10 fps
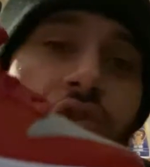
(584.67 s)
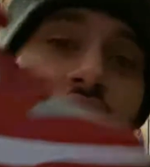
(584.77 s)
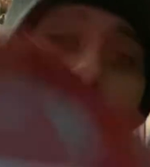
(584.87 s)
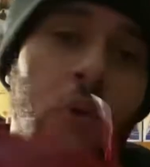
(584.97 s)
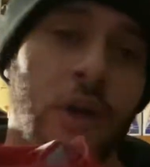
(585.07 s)

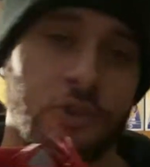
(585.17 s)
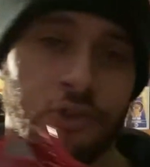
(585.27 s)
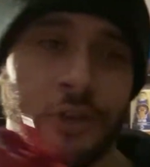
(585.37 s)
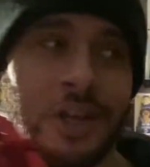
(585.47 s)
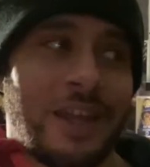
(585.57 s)

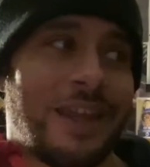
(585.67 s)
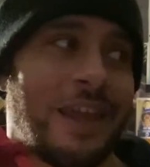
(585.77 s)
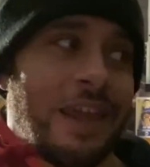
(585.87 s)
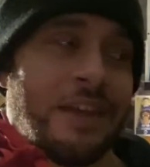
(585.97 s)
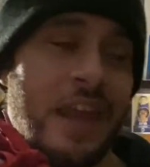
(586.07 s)
$200,
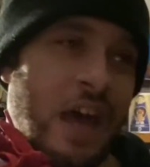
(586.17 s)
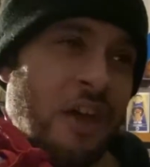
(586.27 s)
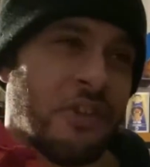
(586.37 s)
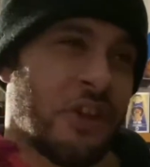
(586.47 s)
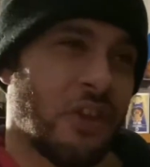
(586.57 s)
and now
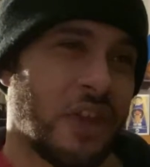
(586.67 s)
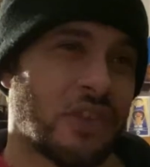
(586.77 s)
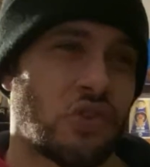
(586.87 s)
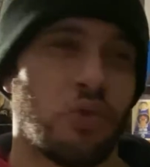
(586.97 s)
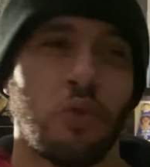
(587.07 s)
they're at
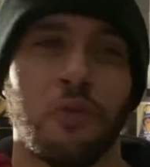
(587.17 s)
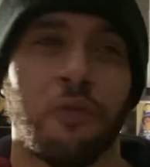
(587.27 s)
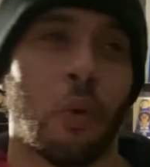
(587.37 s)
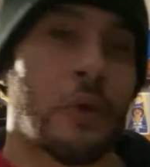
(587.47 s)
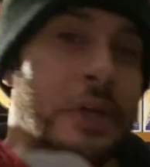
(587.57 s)

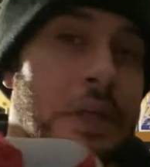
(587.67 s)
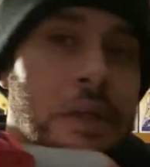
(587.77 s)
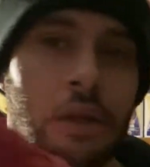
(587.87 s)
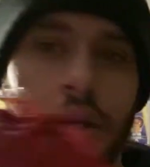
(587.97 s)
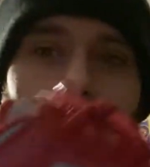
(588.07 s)
$240.
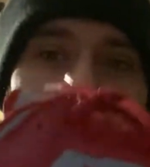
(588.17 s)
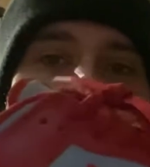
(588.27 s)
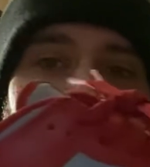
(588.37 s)
Probably